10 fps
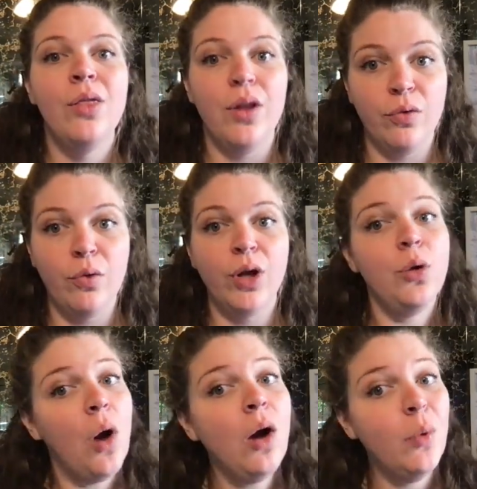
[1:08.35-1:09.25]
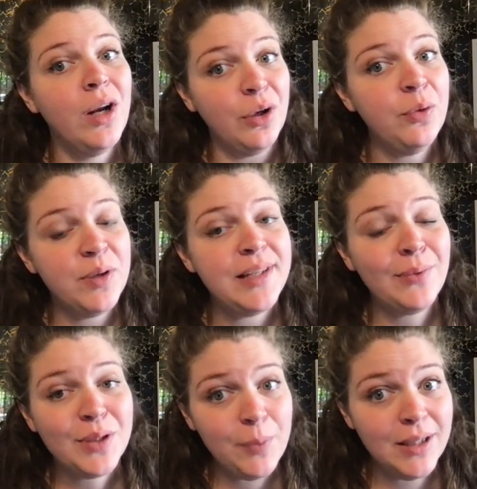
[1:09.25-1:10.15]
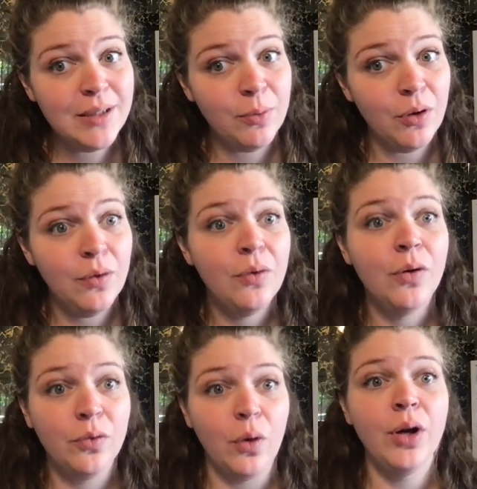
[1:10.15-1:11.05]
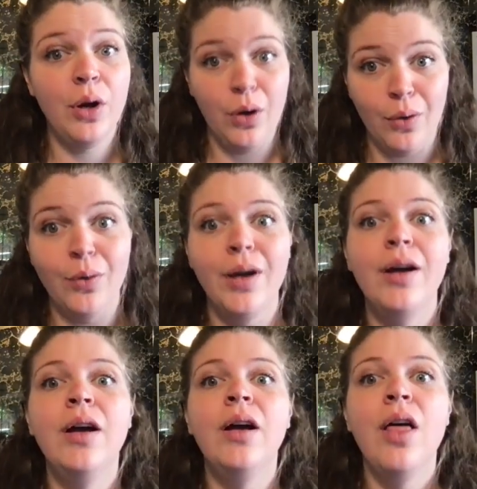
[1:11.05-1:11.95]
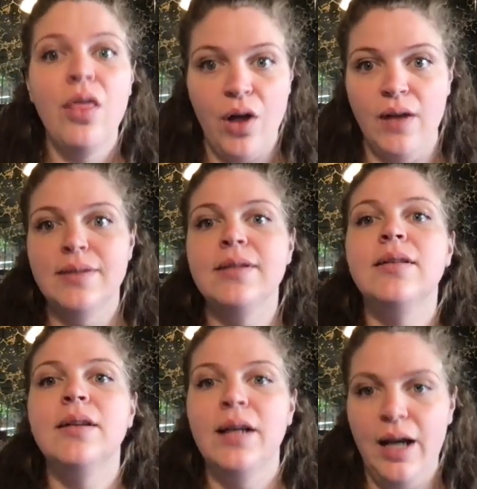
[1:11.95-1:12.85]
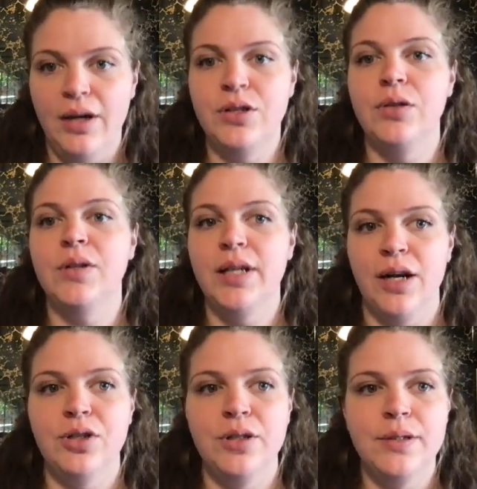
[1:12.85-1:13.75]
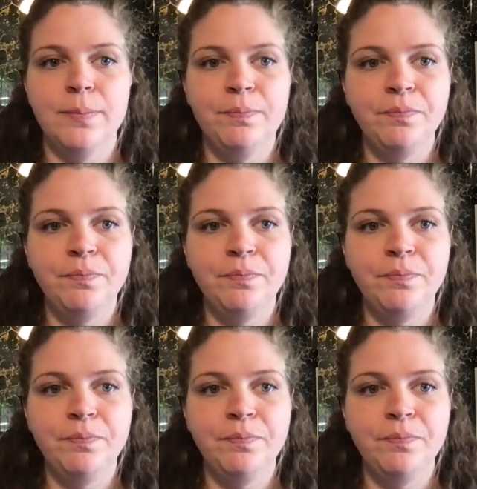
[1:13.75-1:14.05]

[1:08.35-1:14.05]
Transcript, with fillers: Therefore, you are 100% responsible for your own thoughts, attitudes, and actions.